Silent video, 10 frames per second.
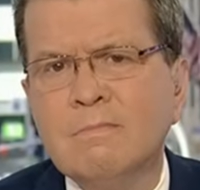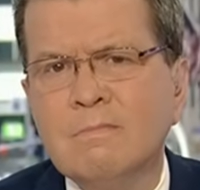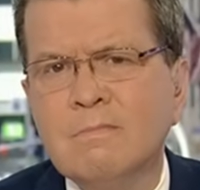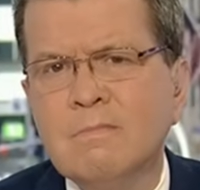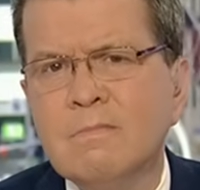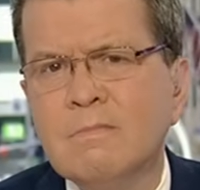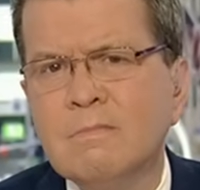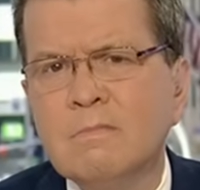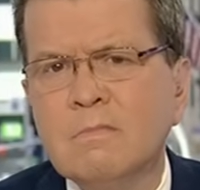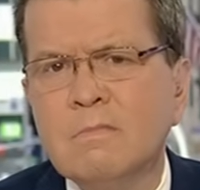
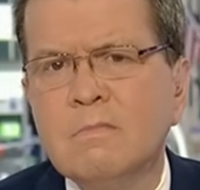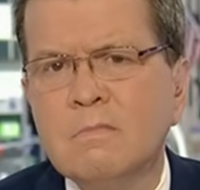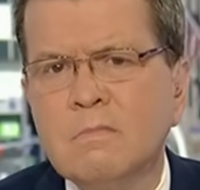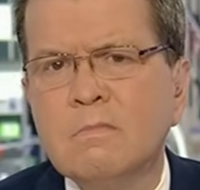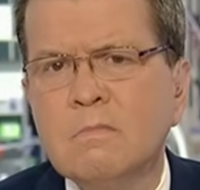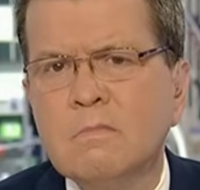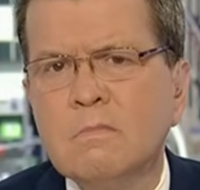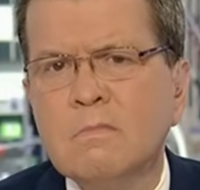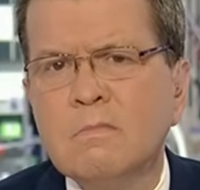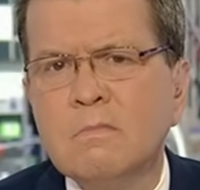
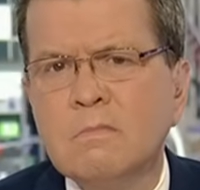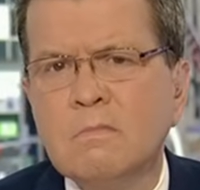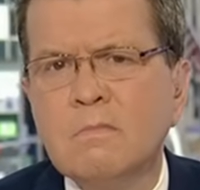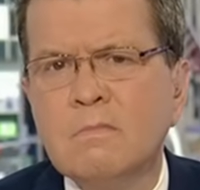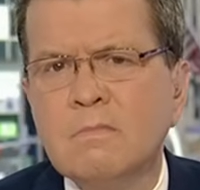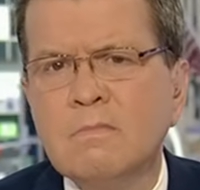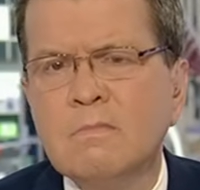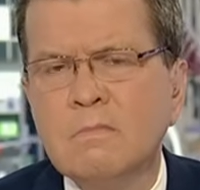[no speech]